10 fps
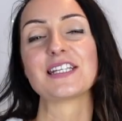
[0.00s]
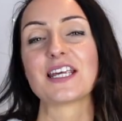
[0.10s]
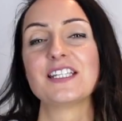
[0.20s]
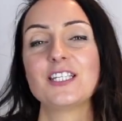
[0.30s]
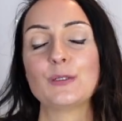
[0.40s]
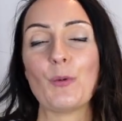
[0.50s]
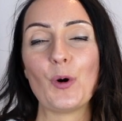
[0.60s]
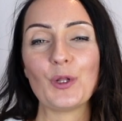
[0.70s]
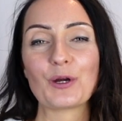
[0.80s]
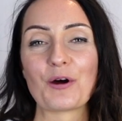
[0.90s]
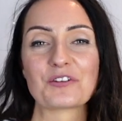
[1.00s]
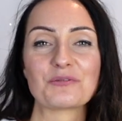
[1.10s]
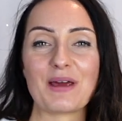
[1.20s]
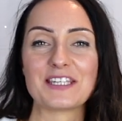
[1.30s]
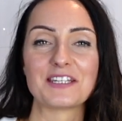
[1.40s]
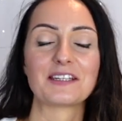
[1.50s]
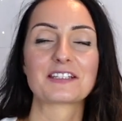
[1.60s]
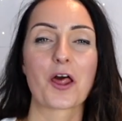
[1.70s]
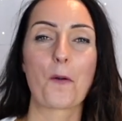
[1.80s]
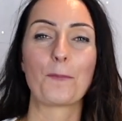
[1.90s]
is a small
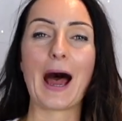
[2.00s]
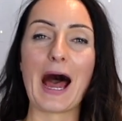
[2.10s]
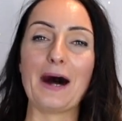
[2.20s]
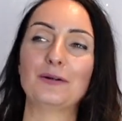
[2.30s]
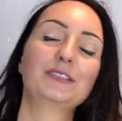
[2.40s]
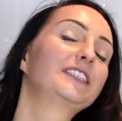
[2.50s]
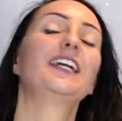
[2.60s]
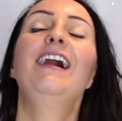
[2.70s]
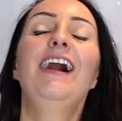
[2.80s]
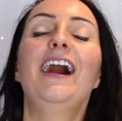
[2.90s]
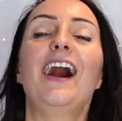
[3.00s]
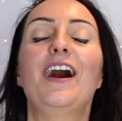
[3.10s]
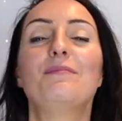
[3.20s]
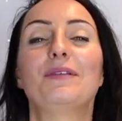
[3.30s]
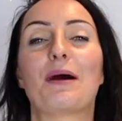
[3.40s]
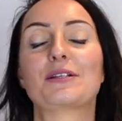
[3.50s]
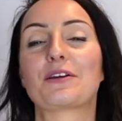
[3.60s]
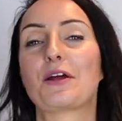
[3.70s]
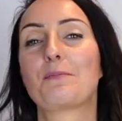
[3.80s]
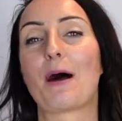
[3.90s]
cosmetics pouch. Now, I
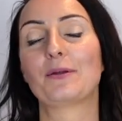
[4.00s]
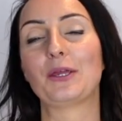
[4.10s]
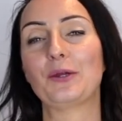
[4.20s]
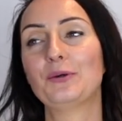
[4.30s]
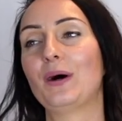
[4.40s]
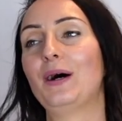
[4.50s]
don't know about you,